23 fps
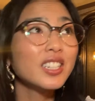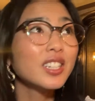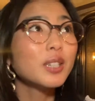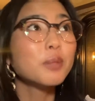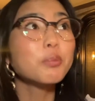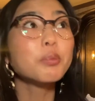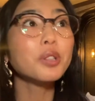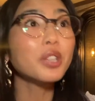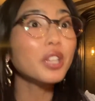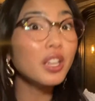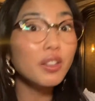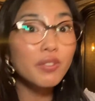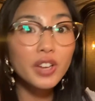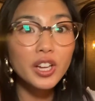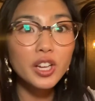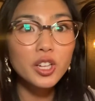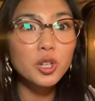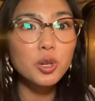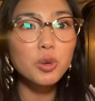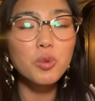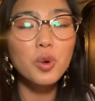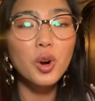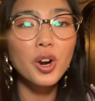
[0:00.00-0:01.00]
believing in
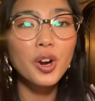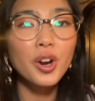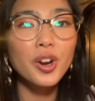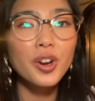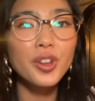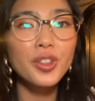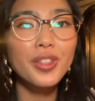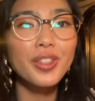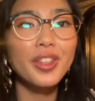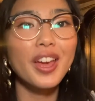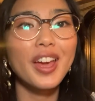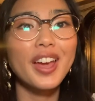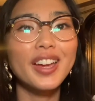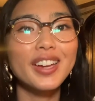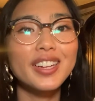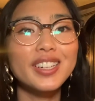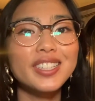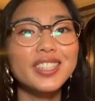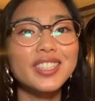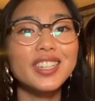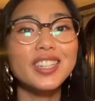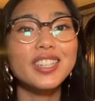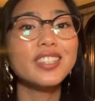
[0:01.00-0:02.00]
your worth,
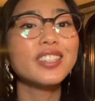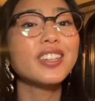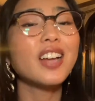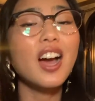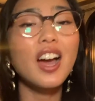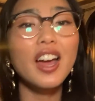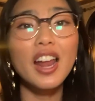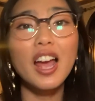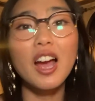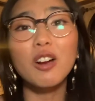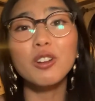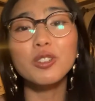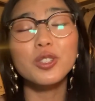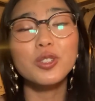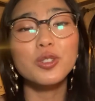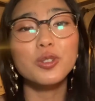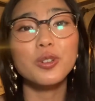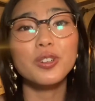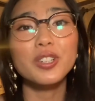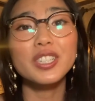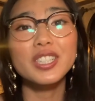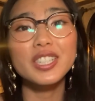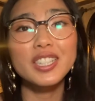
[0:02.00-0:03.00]
and not
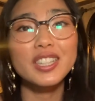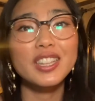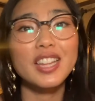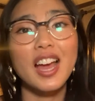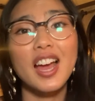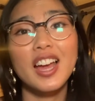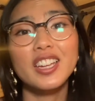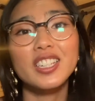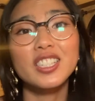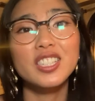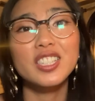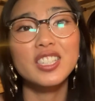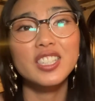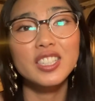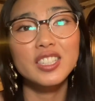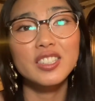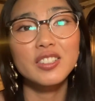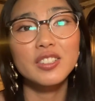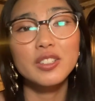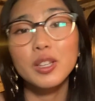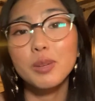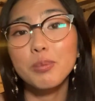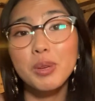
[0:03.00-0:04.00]
outsourcing that
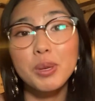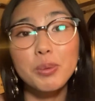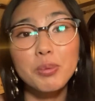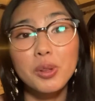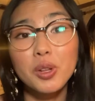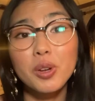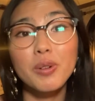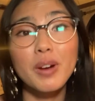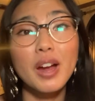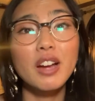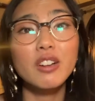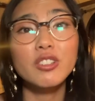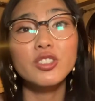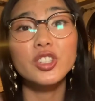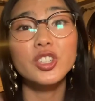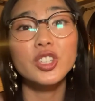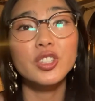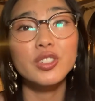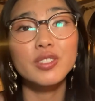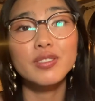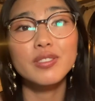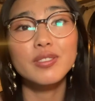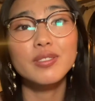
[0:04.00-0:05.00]
to the people around
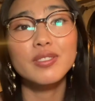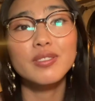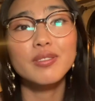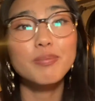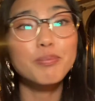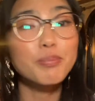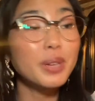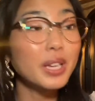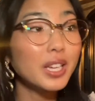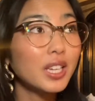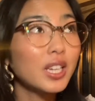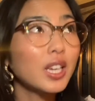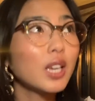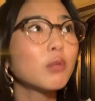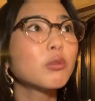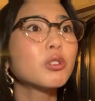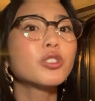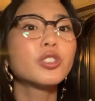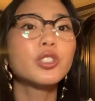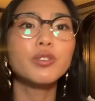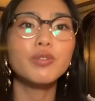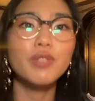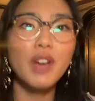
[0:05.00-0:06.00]
you. Being able
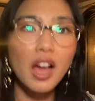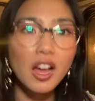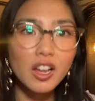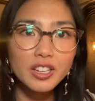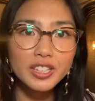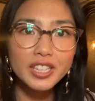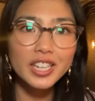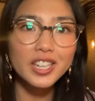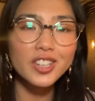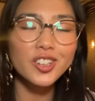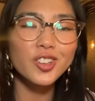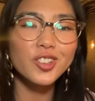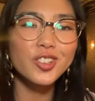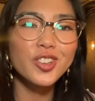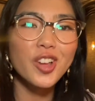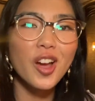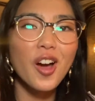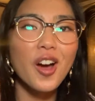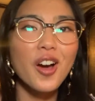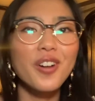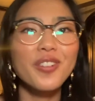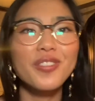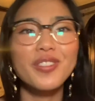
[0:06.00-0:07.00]
to validate
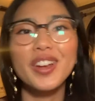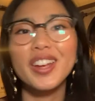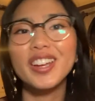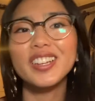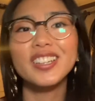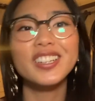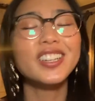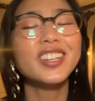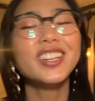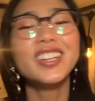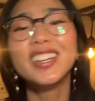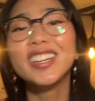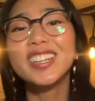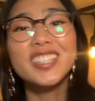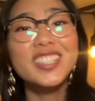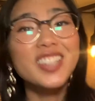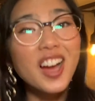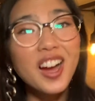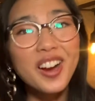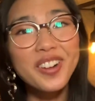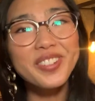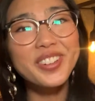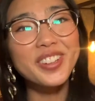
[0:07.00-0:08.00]
yourself and
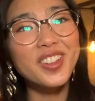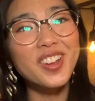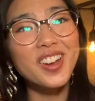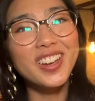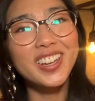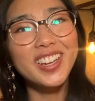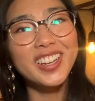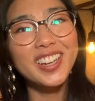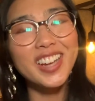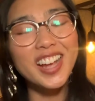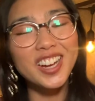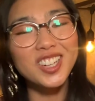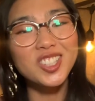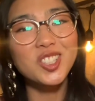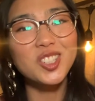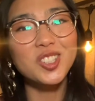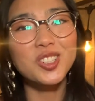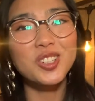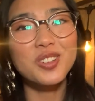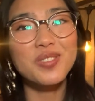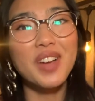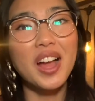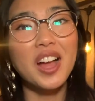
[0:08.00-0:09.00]
not rely on
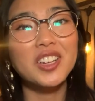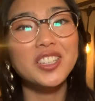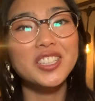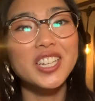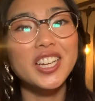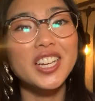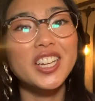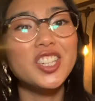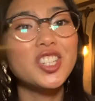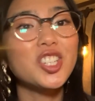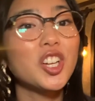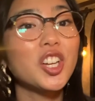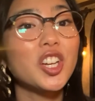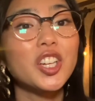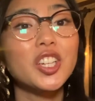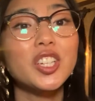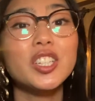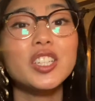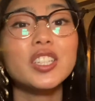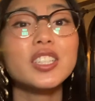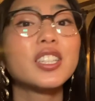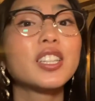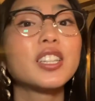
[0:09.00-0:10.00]
external validation,
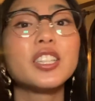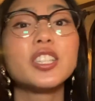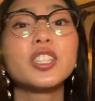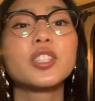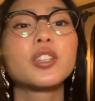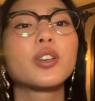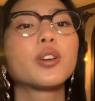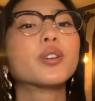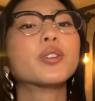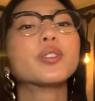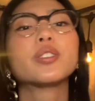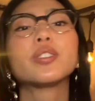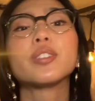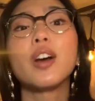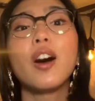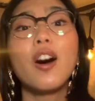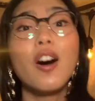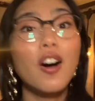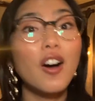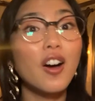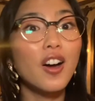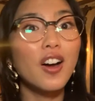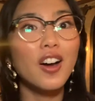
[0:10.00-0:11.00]
the list goes
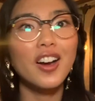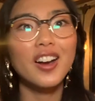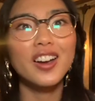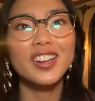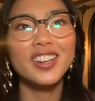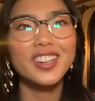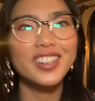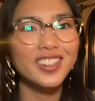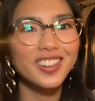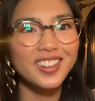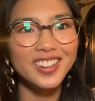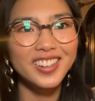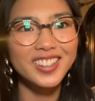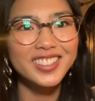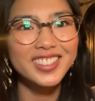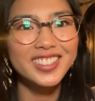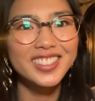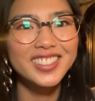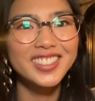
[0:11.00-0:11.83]
on and on.